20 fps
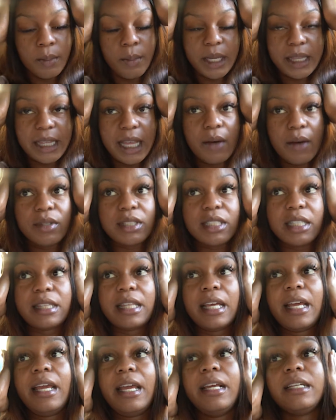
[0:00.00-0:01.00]
But that was a
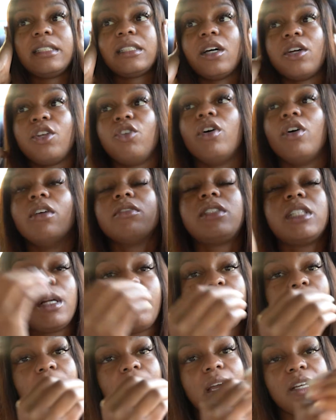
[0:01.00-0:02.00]
thing. So you go to the
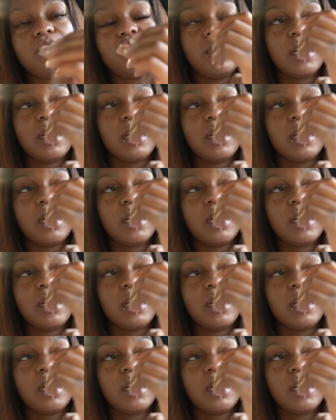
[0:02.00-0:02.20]
P X,